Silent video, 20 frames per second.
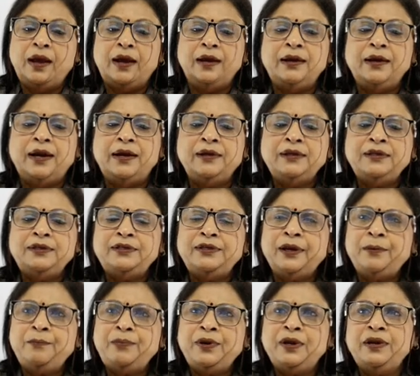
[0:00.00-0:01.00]
and that is
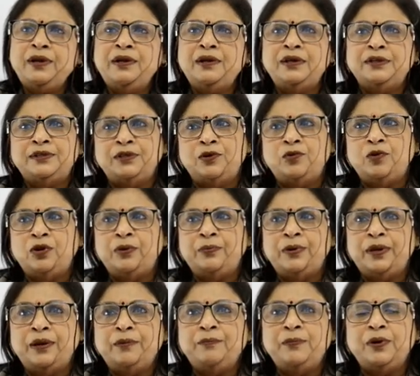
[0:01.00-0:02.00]
temporary
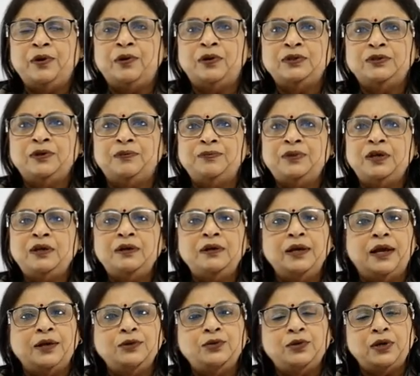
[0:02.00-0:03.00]
disequilibrium because of the
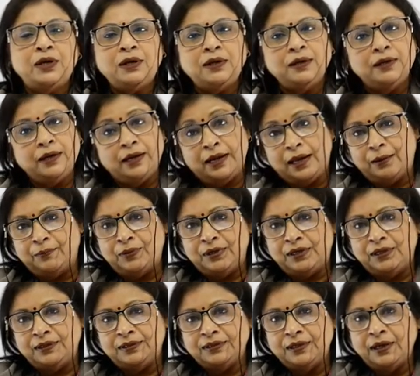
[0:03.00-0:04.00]
natural
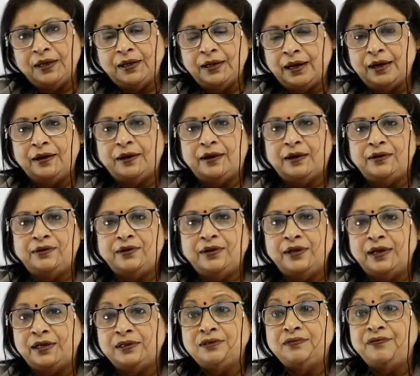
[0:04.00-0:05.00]
calamities that a
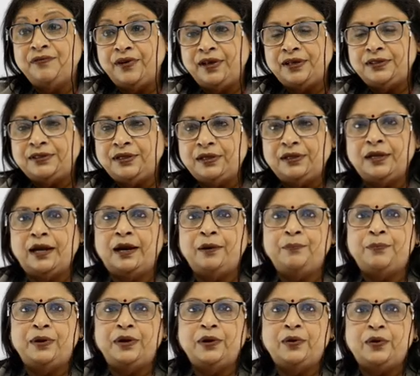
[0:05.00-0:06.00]
country has faced in
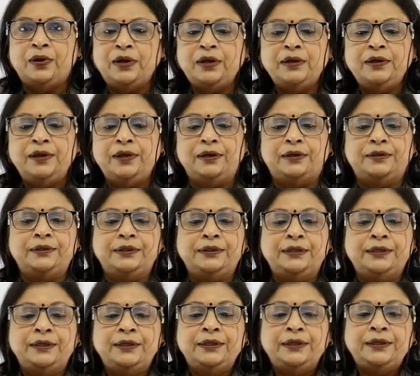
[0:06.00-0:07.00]
that particular year.
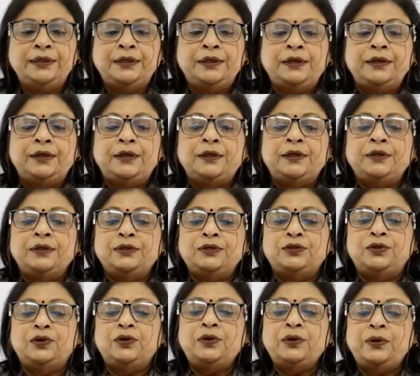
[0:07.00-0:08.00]

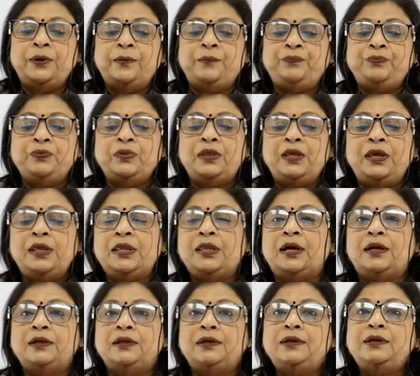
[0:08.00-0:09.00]
So these
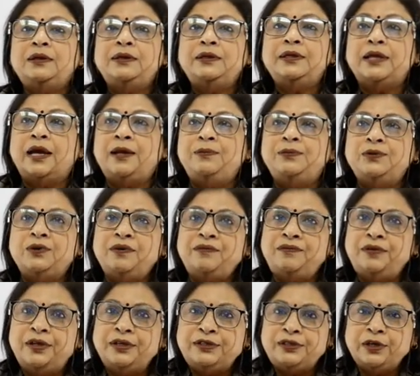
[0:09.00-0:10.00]
are the types
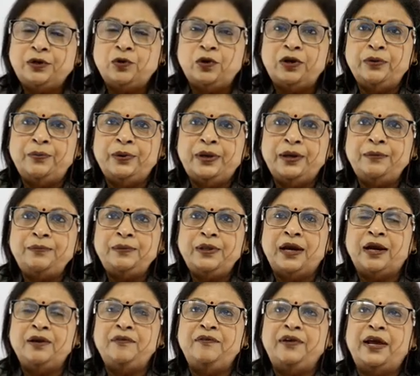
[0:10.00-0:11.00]
of disequilibrium
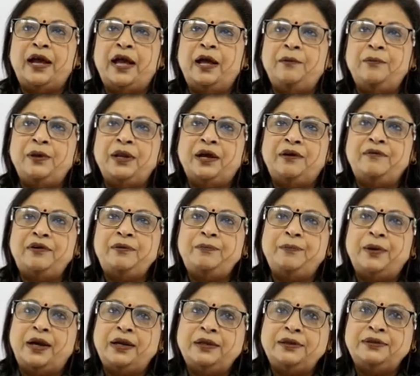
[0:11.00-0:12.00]
that we have in our
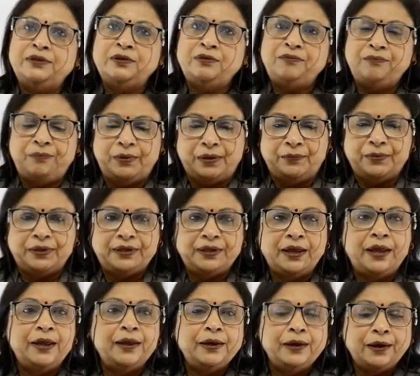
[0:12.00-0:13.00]
balance of payment.
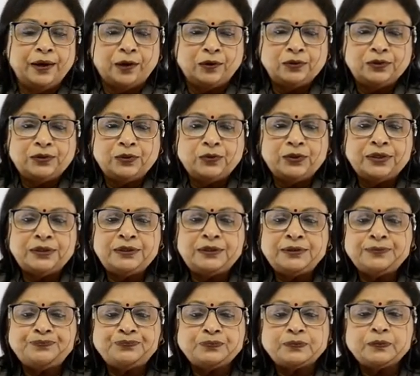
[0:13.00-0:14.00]
Now
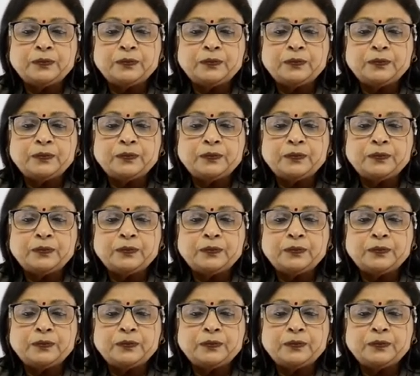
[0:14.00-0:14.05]
students,